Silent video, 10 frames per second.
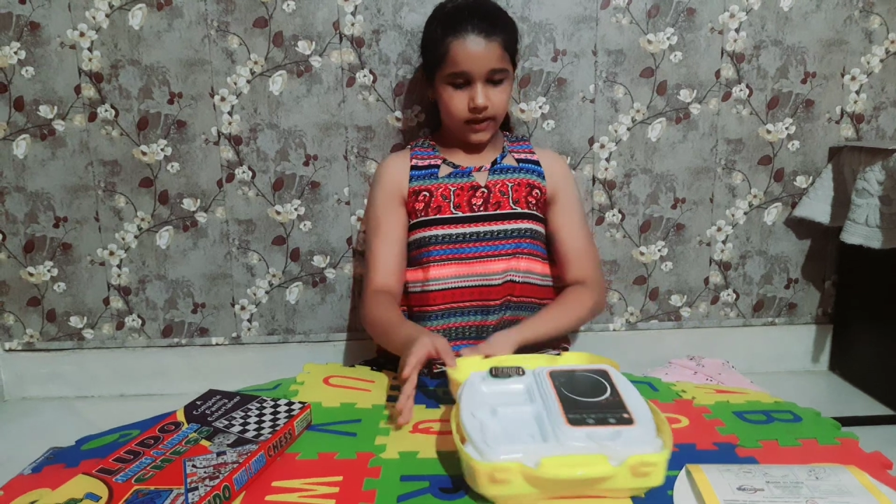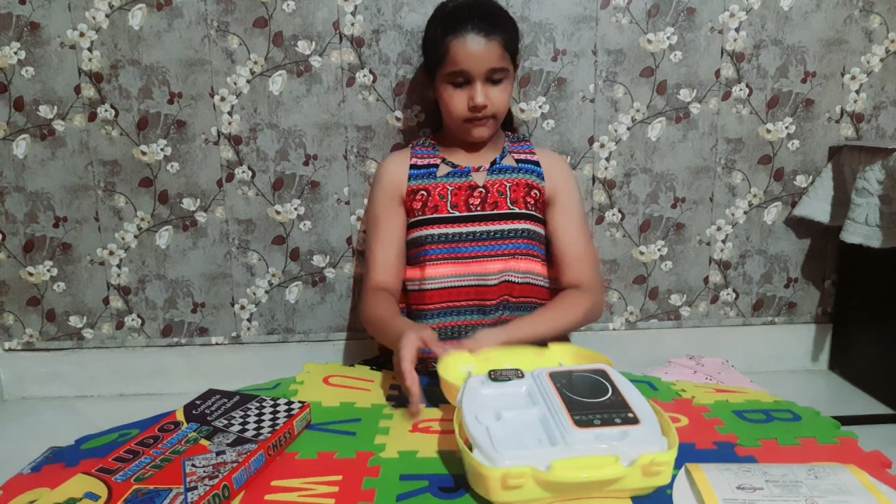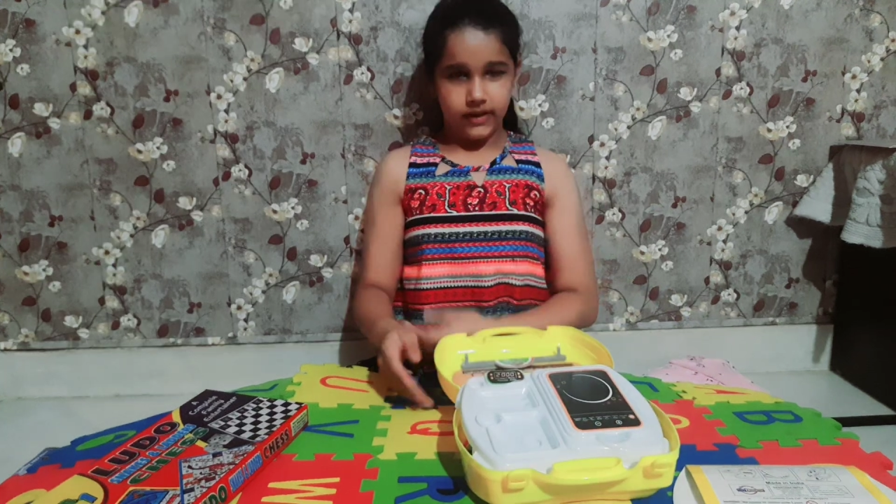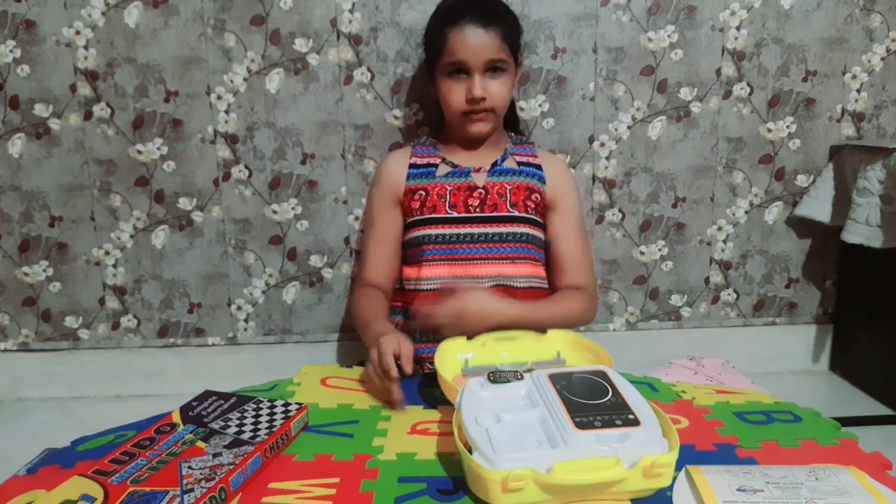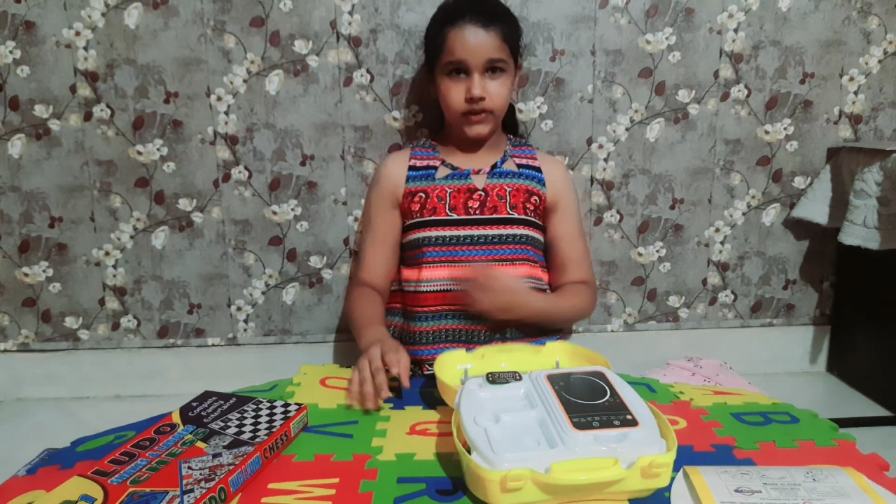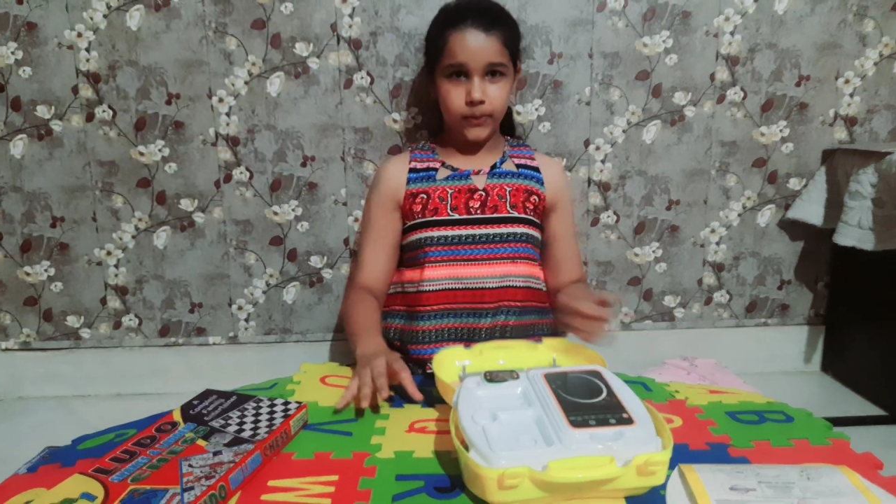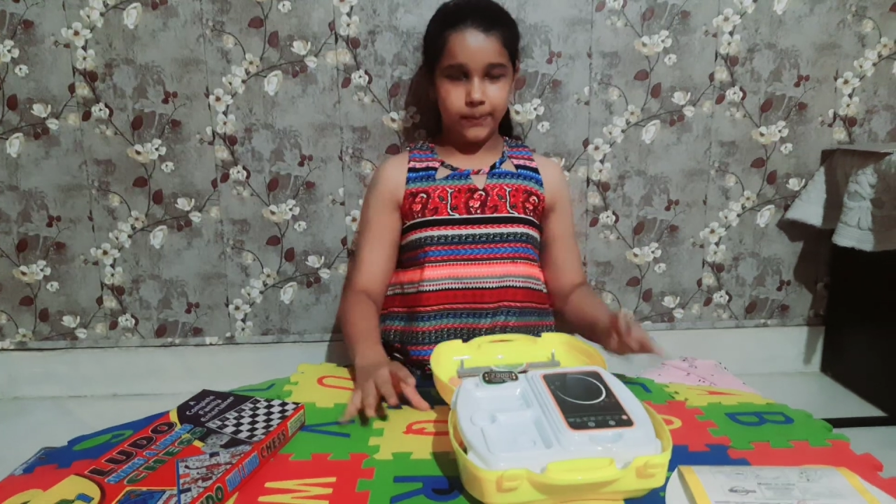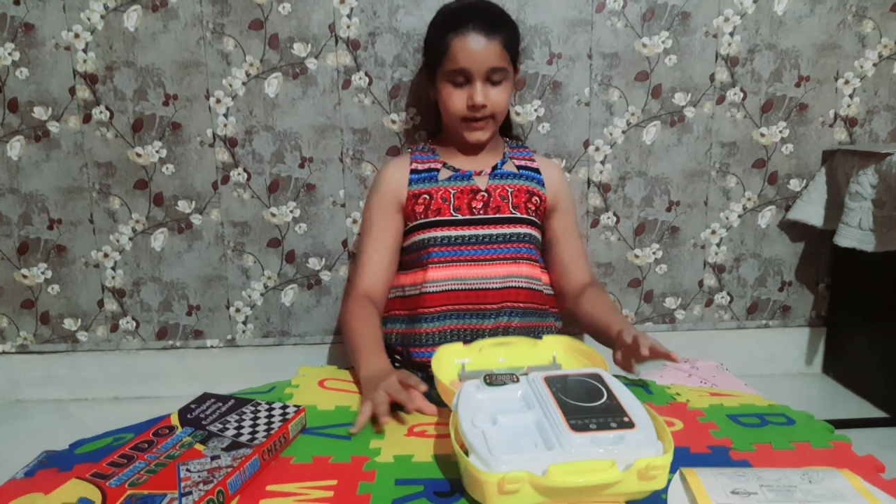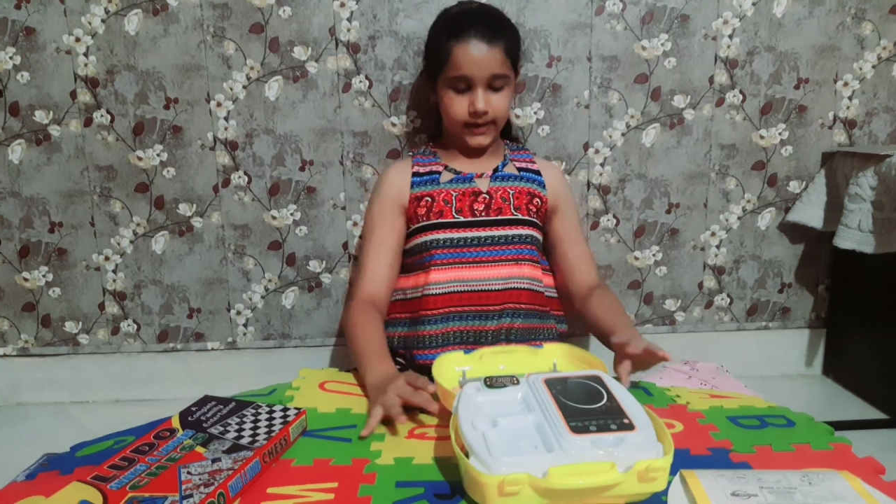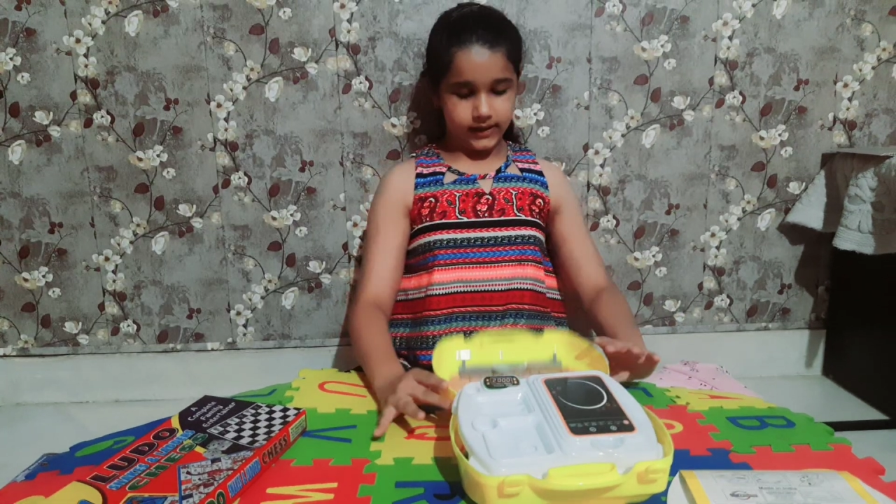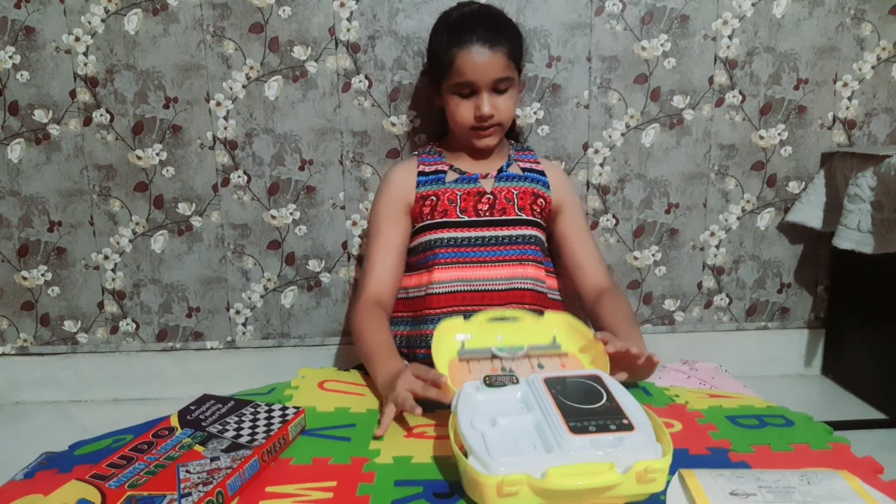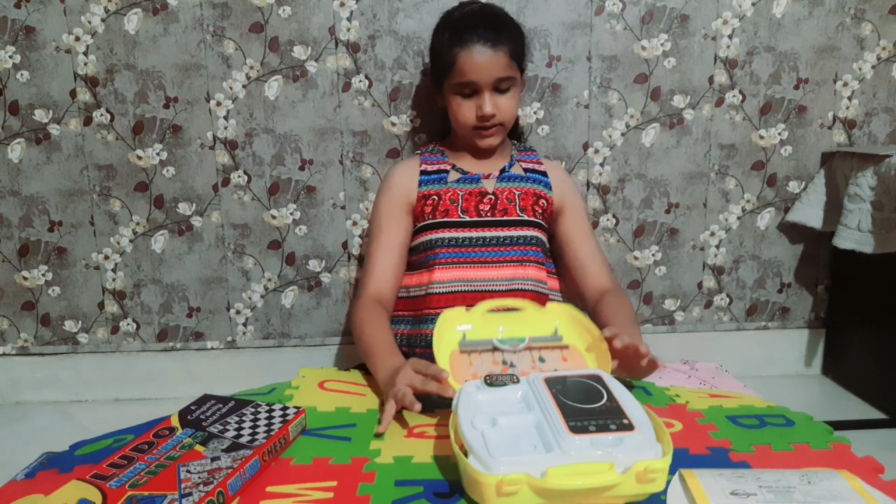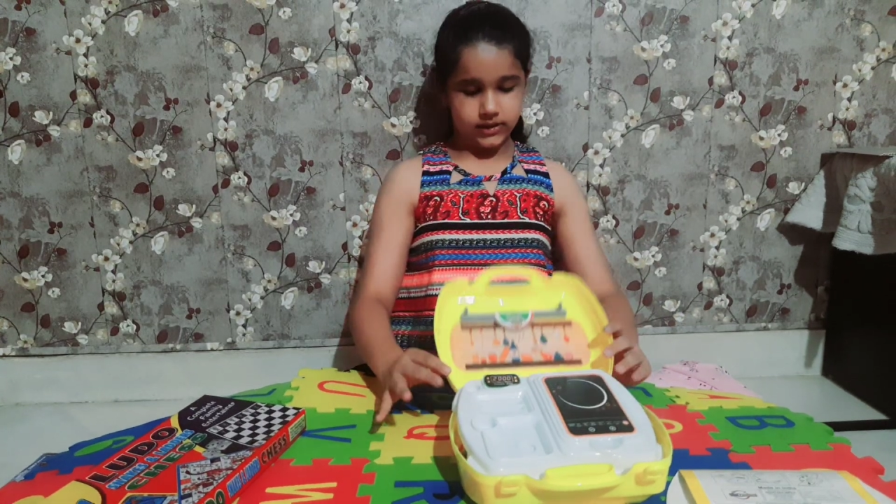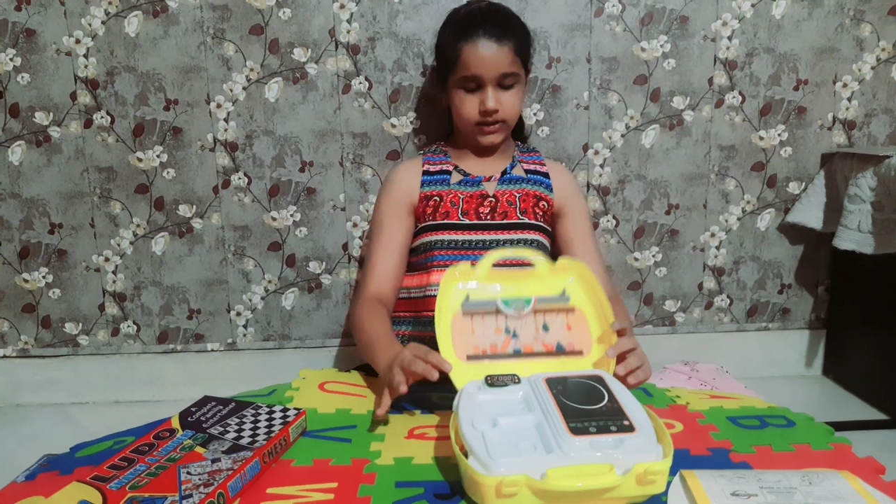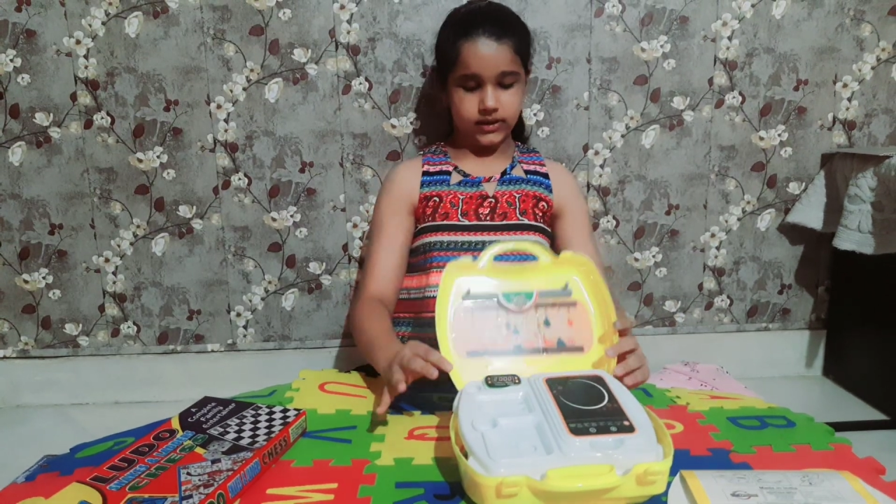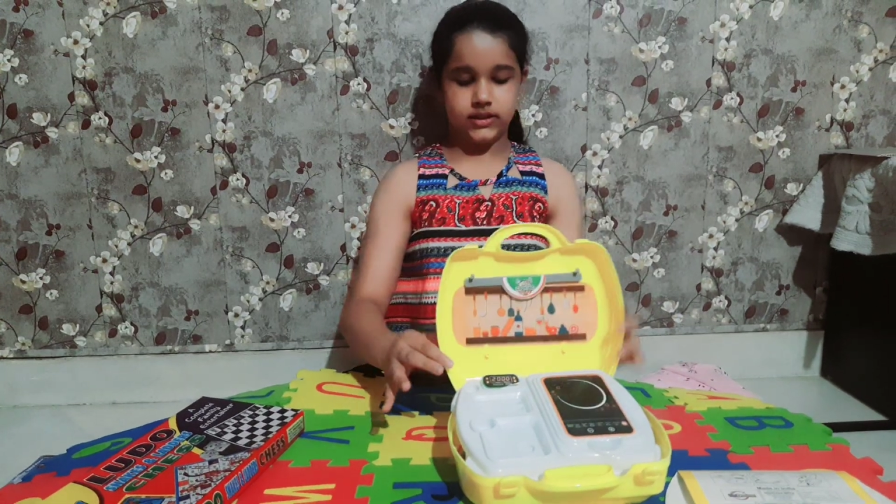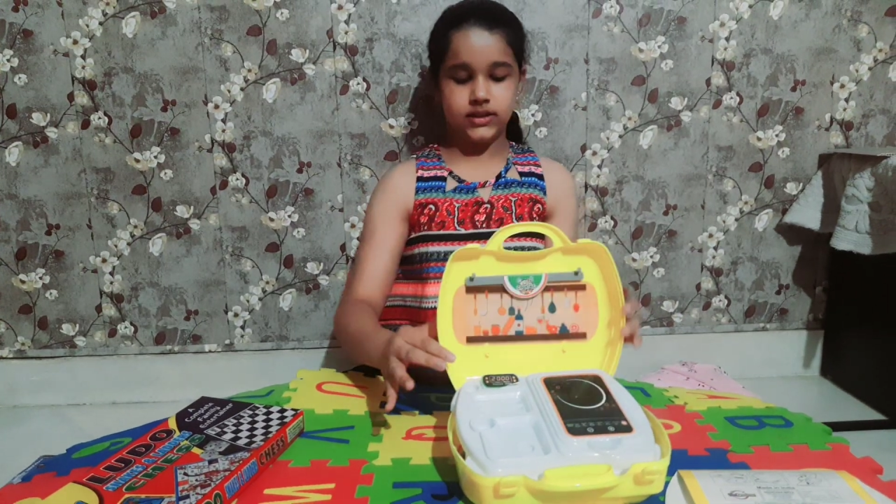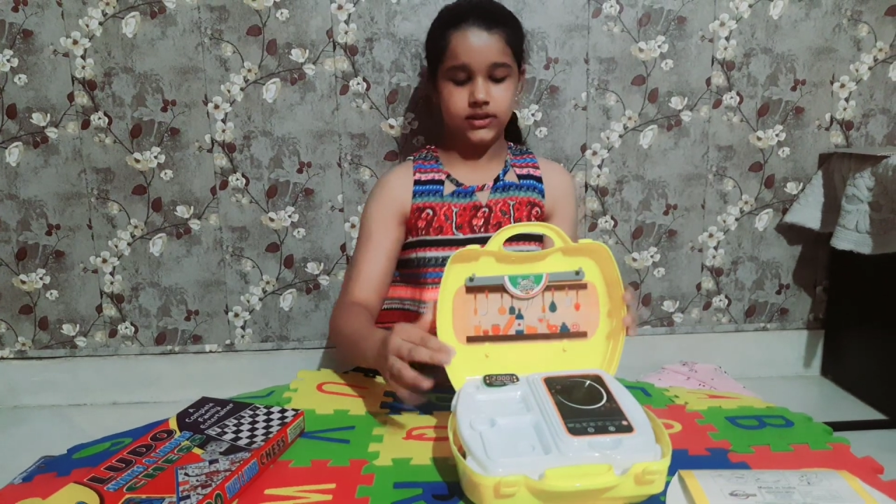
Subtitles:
when we open it, here